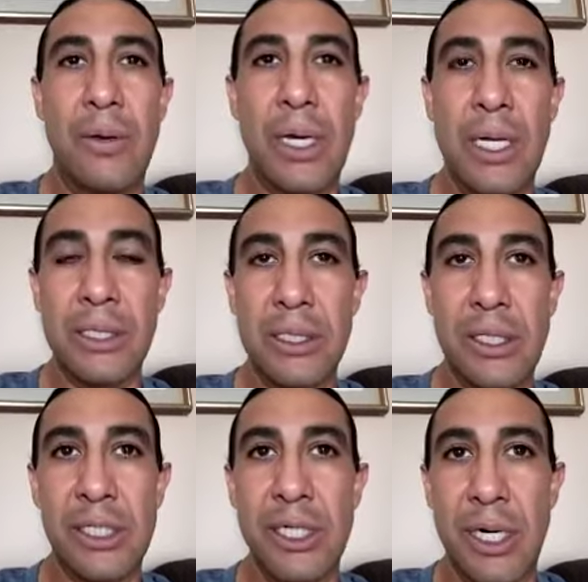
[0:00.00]

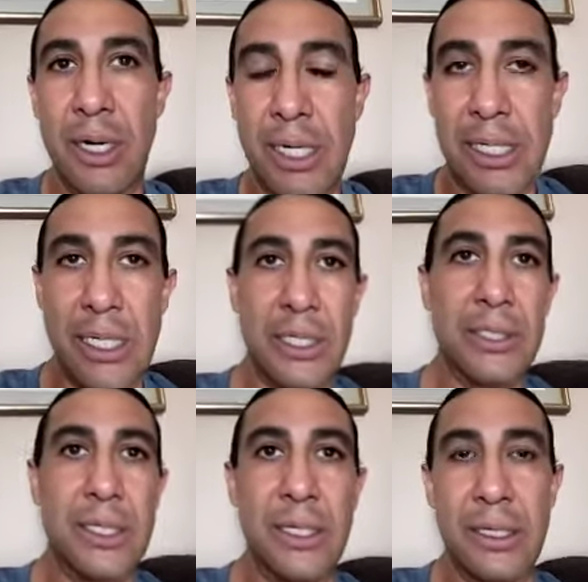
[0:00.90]
constantly share
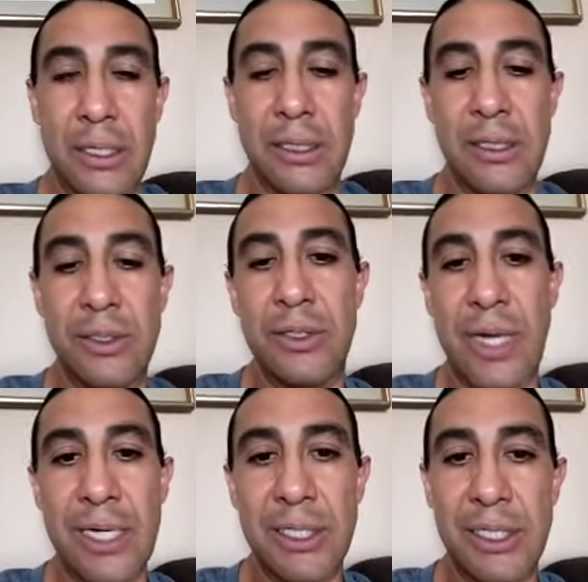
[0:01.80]
ideas and new
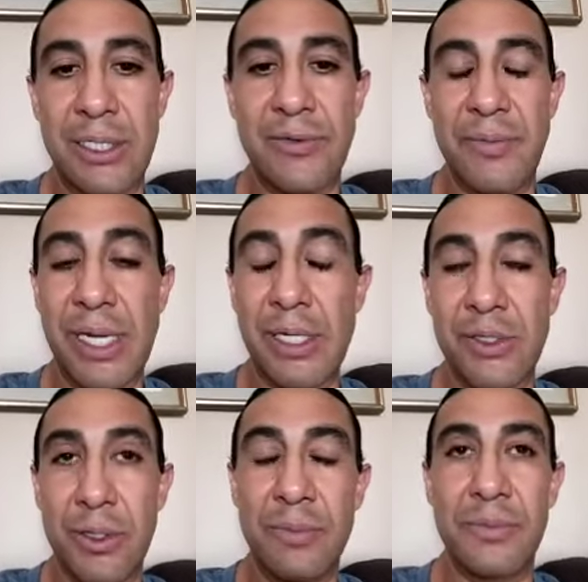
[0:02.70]
strategies for making
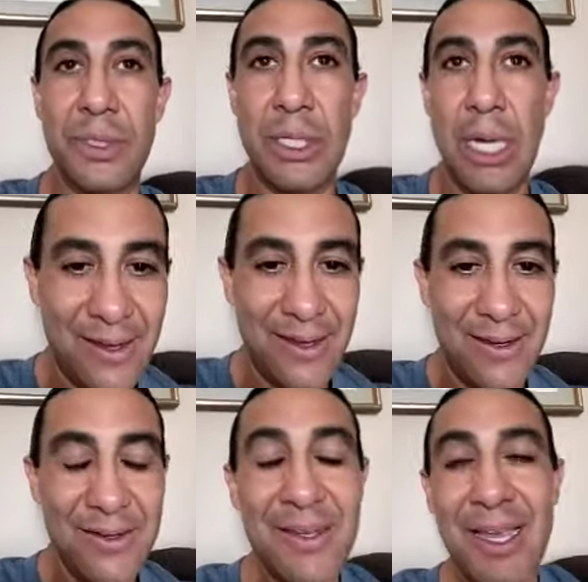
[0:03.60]
drums.
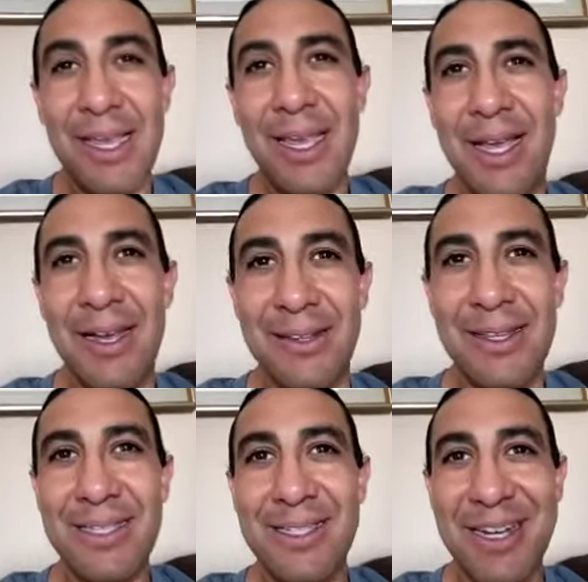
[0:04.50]
Okay, yeah,
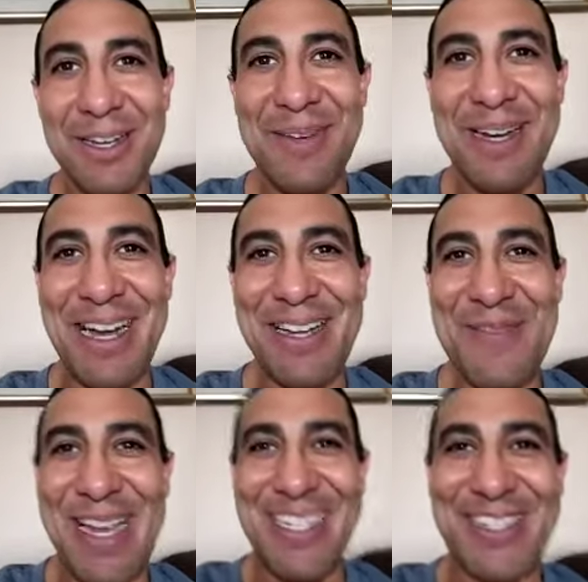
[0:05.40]
let's talk about how you
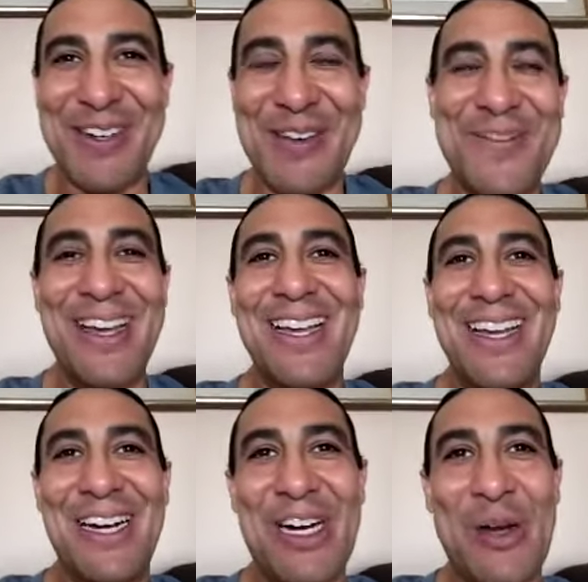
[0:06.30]
make a drum.
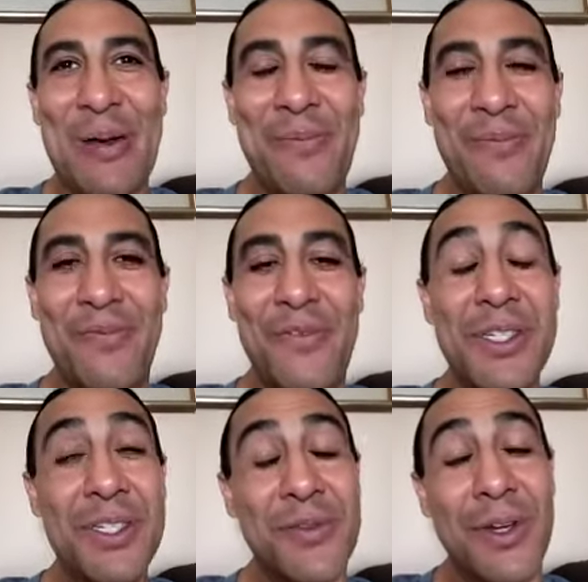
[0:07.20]

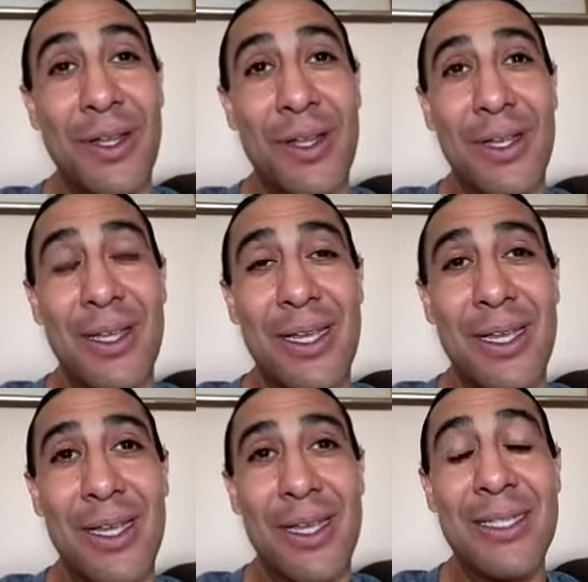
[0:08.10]
First of all,
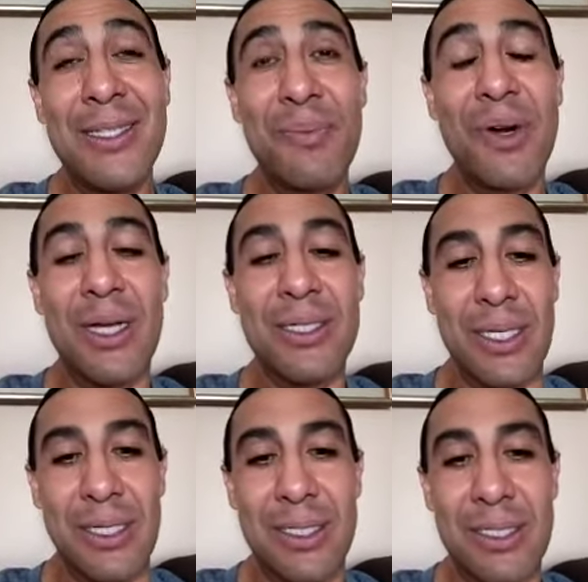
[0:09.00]
it's a
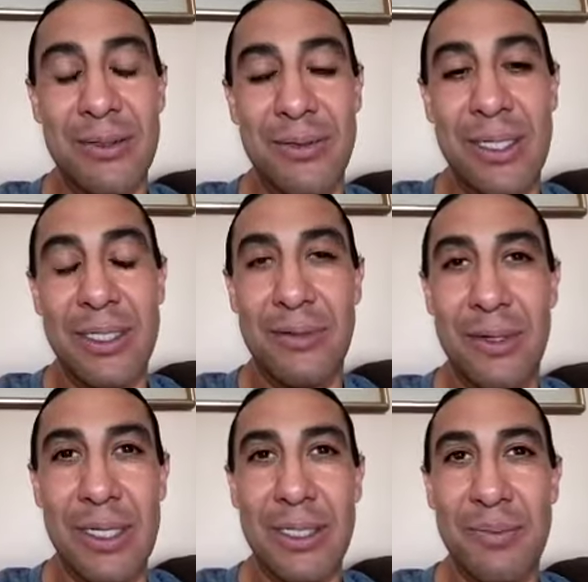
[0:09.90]
process. It's
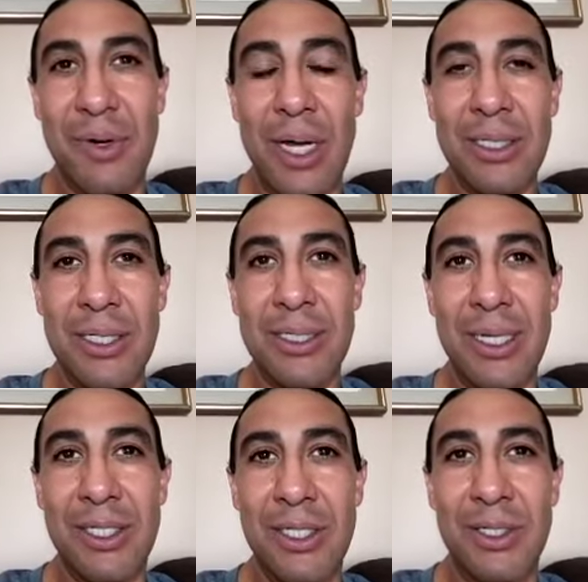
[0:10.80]
a process
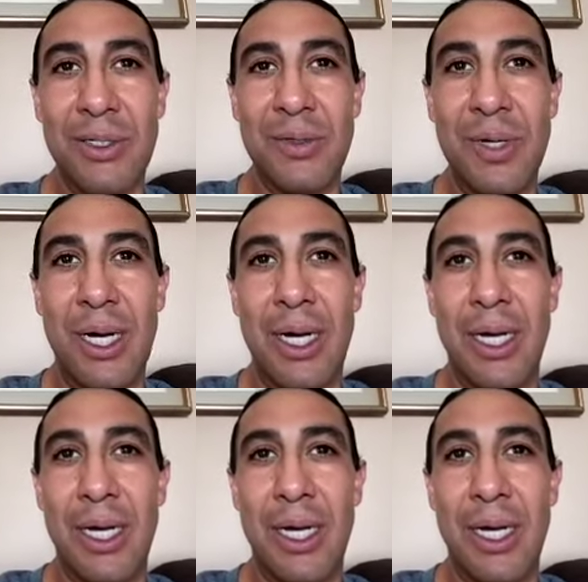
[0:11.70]
that you